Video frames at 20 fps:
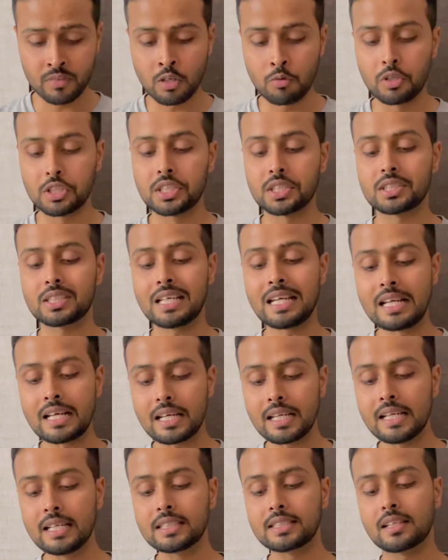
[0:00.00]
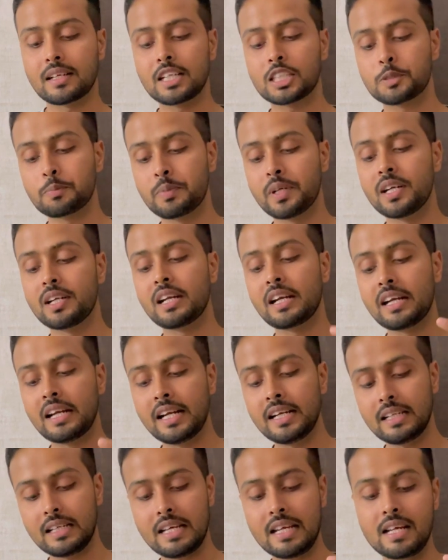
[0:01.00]
which is increased respiratory
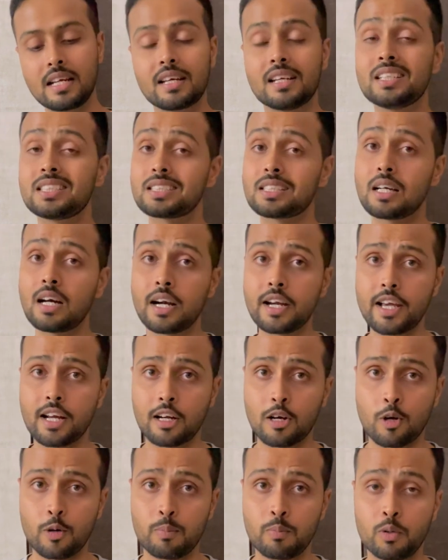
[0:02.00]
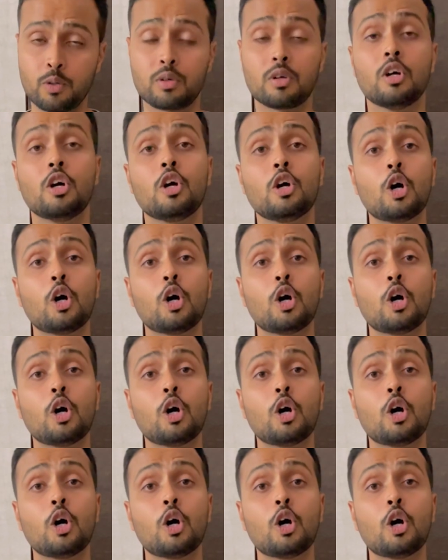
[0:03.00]
rate, increased cardiac output.